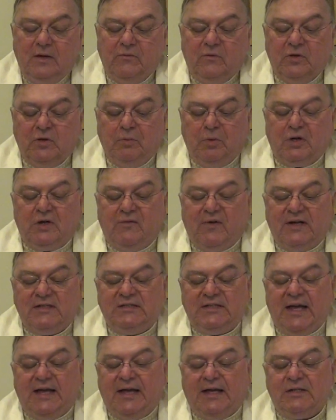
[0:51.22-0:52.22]
From the book of
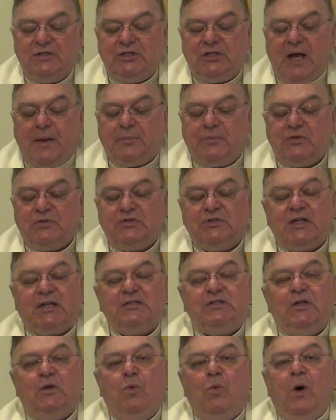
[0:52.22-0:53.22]
Isaiah, chapter
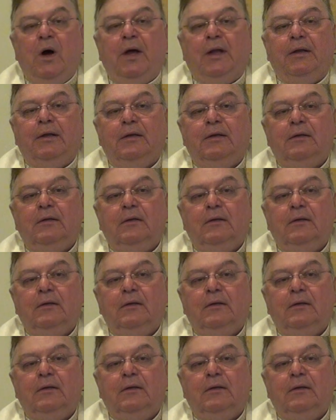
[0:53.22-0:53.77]
61,